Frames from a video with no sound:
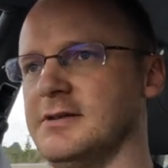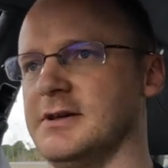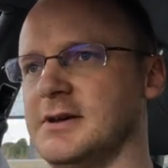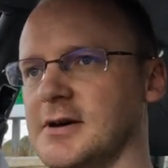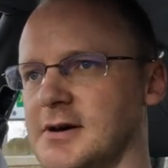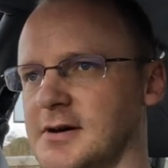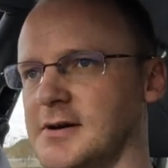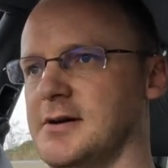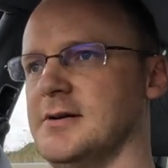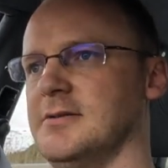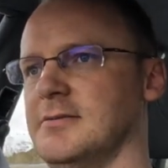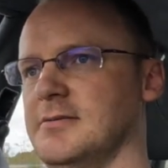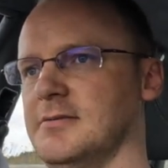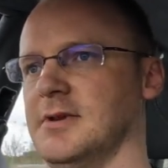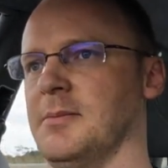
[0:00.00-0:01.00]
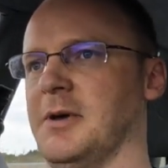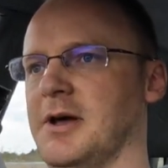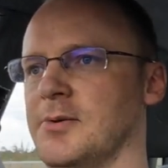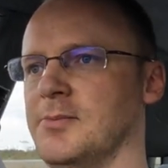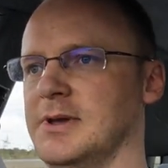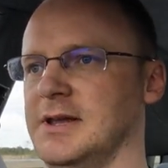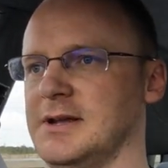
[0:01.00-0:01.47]
in the car about
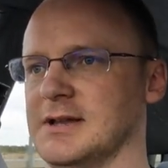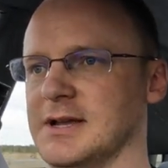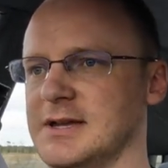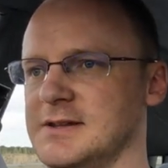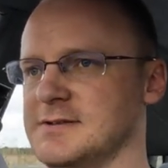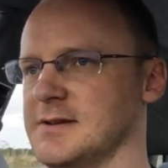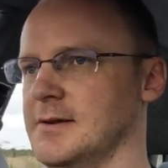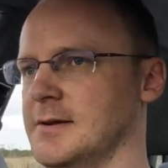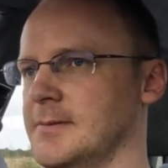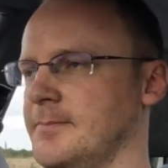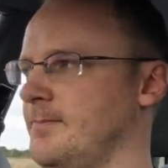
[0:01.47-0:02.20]
a week later,